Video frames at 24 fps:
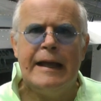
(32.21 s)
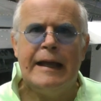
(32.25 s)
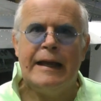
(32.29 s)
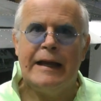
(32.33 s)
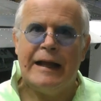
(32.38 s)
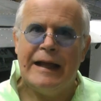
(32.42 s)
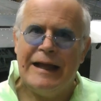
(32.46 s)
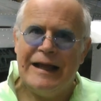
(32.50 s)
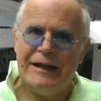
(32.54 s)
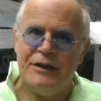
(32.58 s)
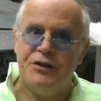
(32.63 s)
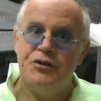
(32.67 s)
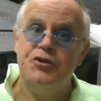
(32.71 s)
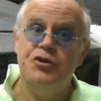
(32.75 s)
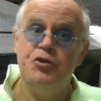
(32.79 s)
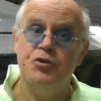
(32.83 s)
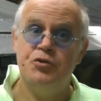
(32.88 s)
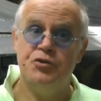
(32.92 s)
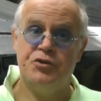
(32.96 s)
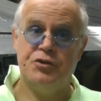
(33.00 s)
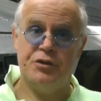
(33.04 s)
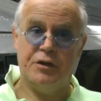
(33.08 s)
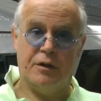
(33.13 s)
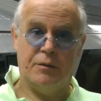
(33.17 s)
And I had to
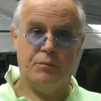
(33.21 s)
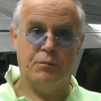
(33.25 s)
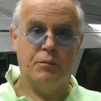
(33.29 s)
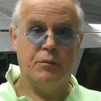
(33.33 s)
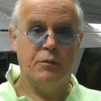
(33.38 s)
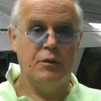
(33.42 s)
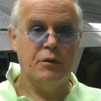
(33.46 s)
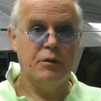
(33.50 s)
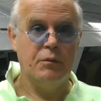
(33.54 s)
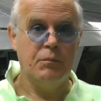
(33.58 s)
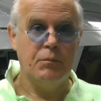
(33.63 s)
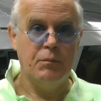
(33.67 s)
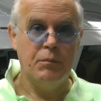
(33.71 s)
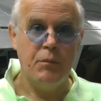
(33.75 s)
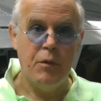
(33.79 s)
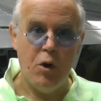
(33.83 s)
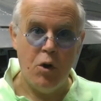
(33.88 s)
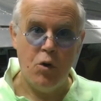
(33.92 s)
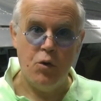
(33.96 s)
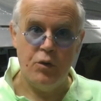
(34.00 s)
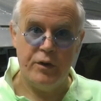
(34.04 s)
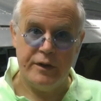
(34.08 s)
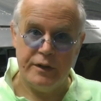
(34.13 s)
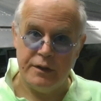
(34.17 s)
do some
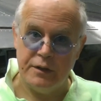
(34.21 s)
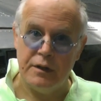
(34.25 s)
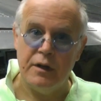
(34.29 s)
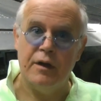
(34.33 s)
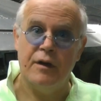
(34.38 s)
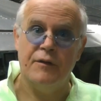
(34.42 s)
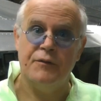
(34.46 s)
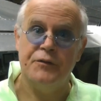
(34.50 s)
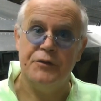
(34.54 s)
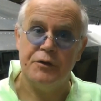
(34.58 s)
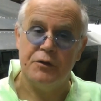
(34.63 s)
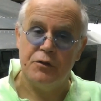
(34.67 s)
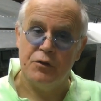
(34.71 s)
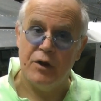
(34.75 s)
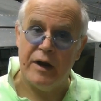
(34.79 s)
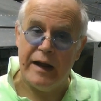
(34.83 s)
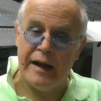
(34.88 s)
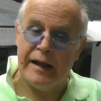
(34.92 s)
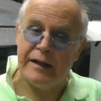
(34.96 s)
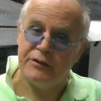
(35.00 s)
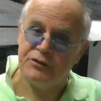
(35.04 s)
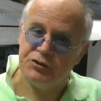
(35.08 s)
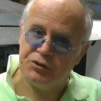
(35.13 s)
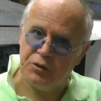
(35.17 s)
mowing of the
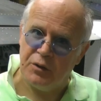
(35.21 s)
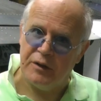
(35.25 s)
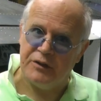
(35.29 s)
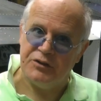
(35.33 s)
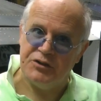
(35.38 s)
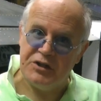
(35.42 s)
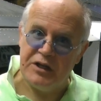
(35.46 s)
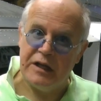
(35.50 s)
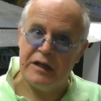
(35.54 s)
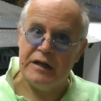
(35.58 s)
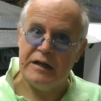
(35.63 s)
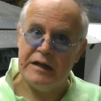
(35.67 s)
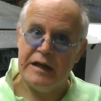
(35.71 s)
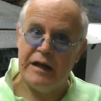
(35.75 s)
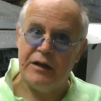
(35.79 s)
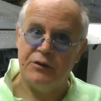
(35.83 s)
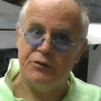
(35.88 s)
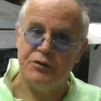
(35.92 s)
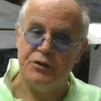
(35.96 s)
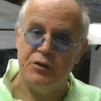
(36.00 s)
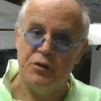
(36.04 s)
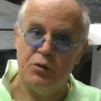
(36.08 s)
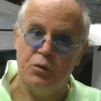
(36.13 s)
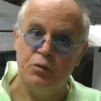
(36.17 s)
grass, so I was getting
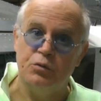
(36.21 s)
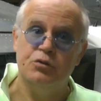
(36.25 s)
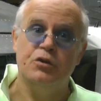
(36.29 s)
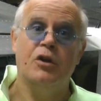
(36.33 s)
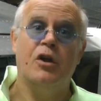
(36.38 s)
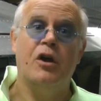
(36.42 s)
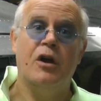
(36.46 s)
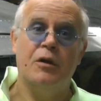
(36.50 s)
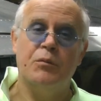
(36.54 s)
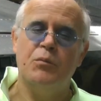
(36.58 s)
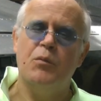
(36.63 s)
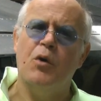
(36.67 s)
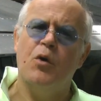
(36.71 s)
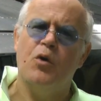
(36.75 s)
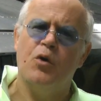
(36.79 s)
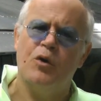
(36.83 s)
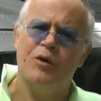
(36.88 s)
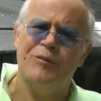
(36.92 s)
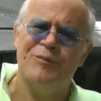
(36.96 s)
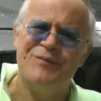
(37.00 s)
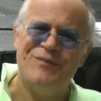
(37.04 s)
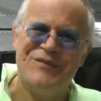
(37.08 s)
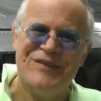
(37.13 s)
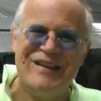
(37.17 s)
out the old
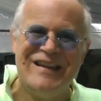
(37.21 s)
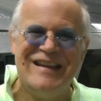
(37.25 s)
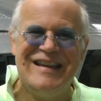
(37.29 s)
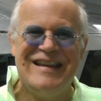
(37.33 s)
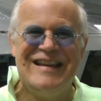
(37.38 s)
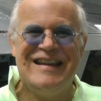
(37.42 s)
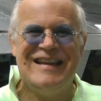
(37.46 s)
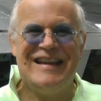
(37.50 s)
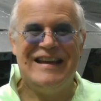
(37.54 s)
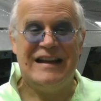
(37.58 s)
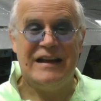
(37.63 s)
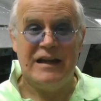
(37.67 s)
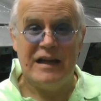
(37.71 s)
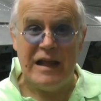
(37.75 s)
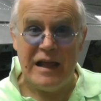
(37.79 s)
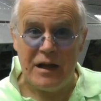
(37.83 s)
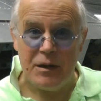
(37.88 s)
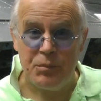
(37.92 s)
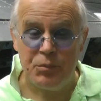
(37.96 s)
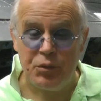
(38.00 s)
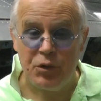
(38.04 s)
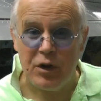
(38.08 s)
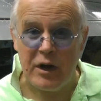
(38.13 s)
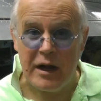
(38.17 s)
lawnmower. And it
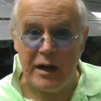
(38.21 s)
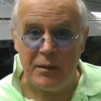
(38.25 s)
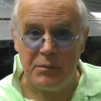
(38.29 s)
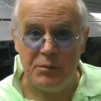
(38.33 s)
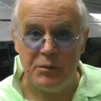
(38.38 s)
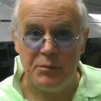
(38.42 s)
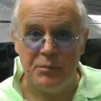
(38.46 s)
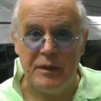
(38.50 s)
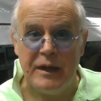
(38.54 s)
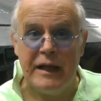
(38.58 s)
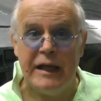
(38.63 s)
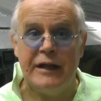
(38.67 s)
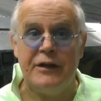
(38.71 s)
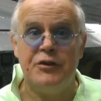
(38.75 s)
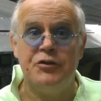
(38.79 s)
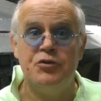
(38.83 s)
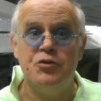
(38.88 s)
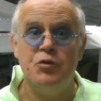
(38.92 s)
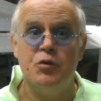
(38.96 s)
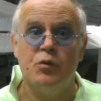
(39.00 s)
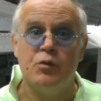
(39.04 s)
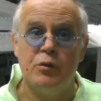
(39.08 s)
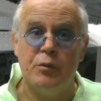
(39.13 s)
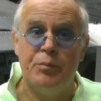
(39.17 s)
had a problem, had
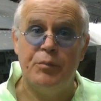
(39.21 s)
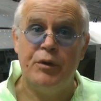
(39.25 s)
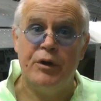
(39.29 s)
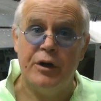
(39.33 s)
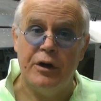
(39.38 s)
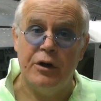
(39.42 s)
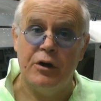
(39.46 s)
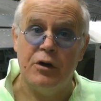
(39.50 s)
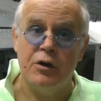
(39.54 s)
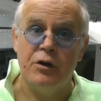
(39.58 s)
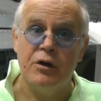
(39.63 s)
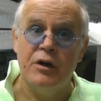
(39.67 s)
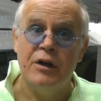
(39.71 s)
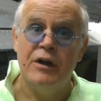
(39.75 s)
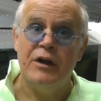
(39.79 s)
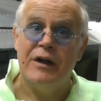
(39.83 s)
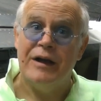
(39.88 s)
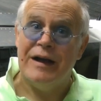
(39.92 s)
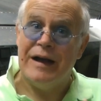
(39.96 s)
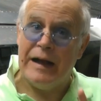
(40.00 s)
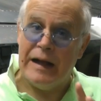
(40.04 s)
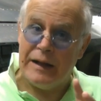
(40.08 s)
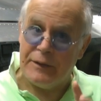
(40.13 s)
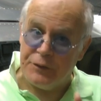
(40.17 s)
to do a repair
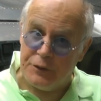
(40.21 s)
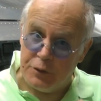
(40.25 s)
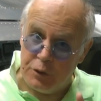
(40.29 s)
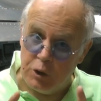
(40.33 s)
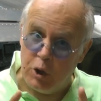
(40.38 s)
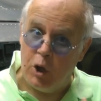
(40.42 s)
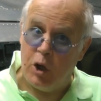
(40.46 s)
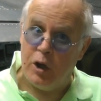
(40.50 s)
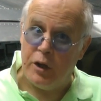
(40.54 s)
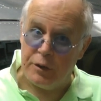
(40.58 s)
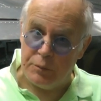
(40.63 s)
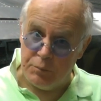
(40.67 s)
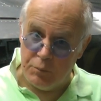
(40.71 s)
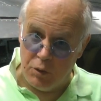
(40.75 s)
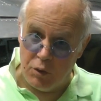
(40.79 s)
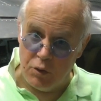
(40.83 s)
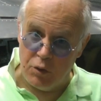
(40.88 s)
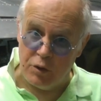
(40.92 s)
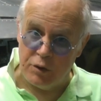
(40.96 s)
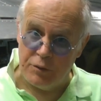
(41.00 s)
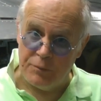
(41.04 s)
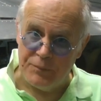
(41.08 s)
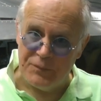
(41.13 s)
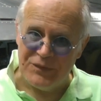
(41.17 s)
on the
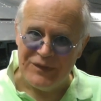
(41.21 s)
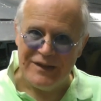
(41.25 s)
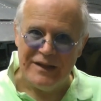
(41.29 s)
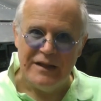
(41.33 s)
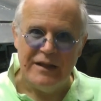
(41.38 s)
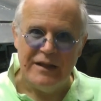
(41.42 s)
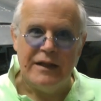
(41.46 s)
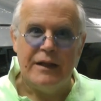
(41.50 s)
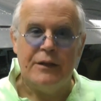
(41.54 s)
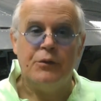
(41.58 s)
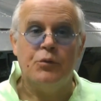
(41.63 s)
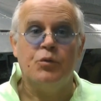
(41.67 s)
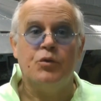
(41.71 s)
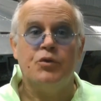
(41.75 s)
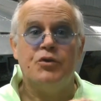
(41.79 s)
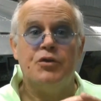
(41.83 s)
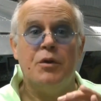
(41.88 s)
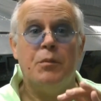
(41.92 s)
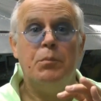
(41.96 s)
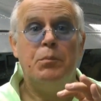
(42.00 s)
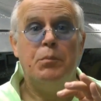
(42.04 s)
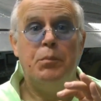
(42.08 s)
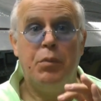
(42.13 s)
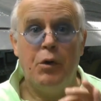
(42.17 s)
lawnmower. And there
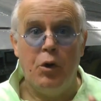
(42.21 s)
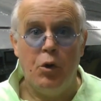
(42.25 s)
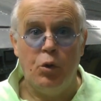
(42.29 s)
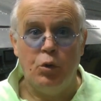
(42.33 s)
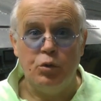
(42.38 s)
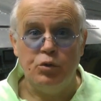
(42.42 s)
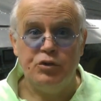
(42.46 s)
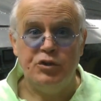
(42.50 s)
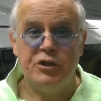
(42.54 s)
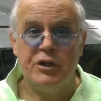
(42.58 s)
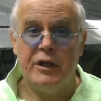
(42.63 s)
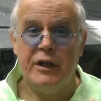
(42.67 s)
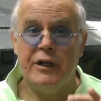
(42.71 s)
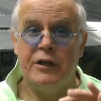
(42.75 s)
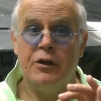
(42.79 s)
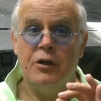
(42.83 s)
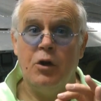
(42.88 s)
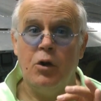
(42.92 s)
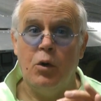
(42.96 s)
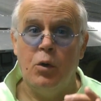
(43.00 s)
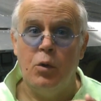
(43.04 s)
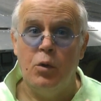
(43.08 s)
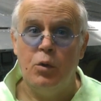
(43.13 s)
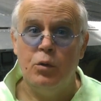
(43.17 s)
was a bolt,
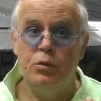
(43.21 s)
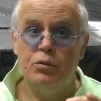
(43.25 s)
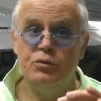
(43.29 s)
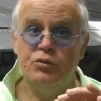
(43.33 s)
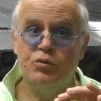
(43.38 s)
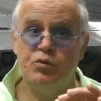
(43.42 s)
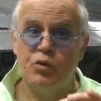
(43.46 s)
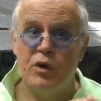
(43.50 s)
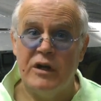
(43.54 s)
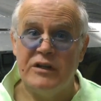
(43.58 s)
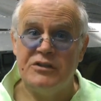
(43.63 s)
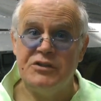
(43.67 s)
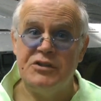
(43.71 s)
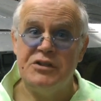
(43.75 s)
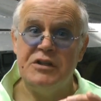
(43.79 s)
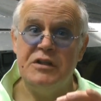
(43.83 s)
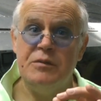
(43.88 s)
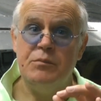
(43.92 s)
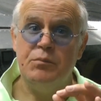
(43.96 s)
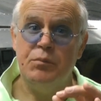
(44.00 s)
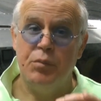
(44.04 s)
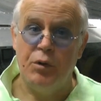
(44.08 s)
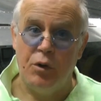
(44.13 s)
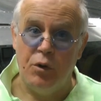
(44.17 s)
an old
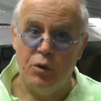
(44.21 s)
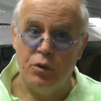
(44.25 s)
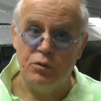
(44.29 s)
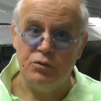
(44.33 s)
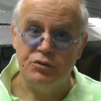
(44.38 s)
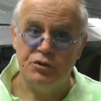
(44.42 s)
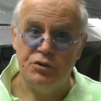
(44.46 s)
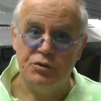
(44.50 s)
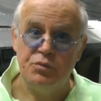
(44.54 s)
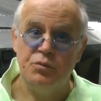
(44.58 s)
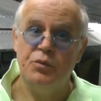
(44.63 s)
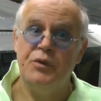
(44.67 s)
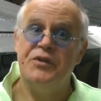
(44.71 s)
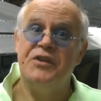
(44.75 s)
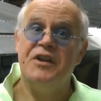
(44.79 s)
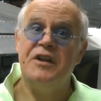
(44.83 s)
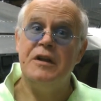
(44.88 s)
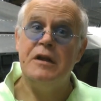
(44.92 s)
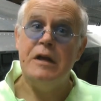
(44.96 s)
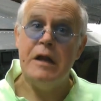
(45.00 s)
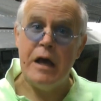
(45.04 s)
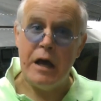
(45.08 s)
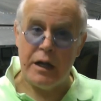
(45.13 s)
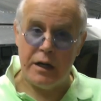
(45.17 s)
rusty bolt with
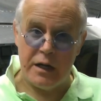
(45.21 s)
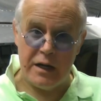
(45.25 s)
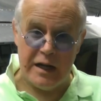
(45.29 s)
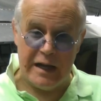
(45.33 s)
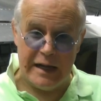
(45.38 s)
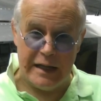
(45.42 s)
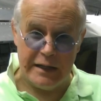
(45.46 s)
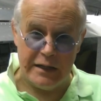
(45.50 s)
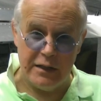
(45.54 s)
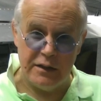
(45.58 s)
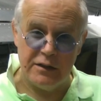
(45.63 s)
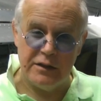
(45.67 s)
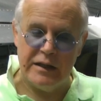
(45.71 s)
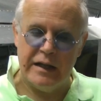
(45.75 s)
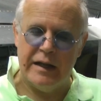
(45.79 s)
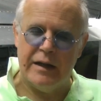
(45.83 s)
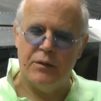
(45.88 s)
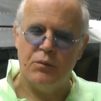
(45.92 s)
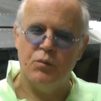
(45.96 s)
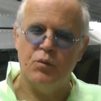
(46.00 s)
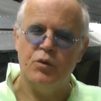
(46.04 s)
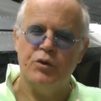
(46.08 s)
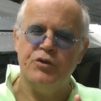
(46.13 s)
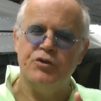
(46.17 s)
a nut on it
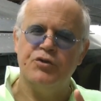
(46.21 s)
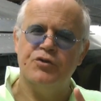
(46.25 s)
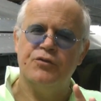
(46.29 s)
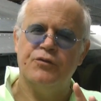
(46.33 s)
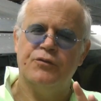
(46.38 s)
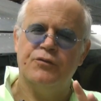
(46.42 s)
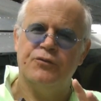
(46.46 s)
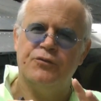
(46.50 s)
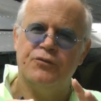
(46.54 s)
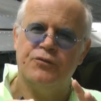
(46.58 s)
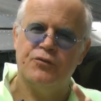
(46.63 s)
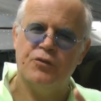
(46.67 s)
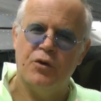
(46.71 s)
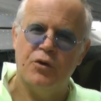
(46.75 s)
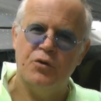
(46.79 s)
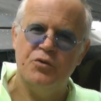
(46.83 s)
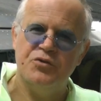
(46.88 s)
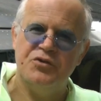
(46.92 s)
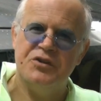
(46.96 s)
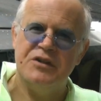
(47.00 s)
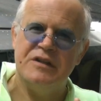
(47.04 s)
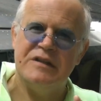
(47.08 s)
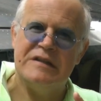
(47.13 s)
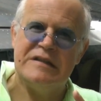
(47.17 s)
that was
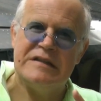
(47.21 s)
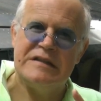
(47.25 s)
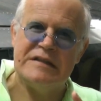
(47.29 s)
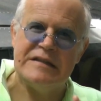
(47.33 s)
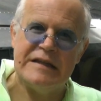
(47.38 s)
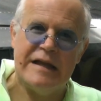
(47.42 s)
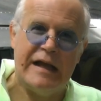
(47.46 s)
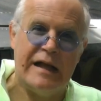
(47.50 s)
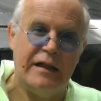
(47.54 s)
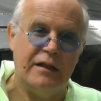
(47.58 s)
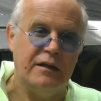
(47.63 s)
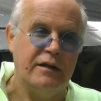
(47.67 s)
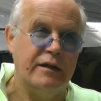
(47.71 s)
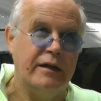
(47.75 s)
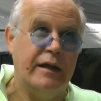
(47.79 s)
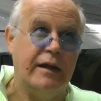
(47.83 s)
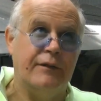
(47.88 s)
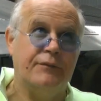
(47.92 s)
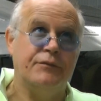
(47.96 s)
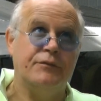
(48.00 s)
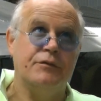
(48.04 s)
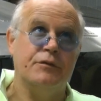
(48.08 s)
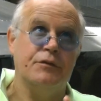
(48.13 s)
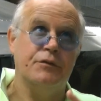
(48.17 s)
frozen solid
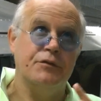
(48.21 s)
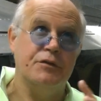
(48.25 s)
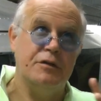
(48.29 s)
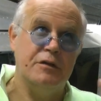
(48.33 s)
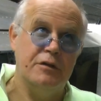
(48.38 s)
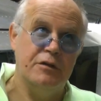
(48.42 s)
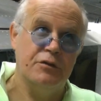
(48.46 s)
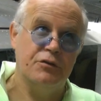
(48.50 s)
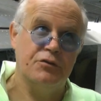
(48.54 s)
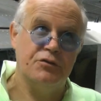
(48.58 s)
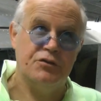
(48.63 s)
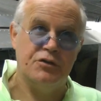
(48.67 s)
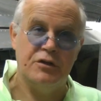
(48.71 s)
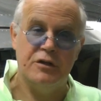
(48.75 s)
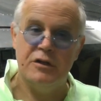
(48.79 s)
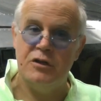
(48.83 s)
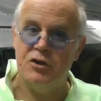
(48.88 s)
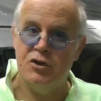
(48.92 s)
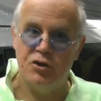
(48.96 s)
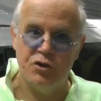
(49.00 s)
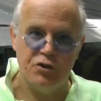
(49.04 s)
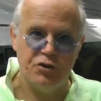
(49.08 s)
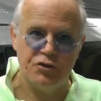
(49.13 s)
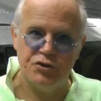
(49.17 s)
after years and
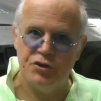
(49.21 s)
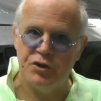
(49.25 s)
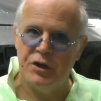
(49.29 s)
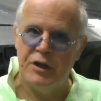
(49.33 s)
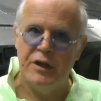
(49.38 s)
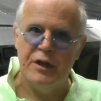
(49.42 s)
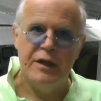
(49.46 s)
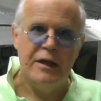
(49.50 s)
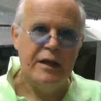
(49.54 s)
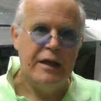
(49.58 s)
years.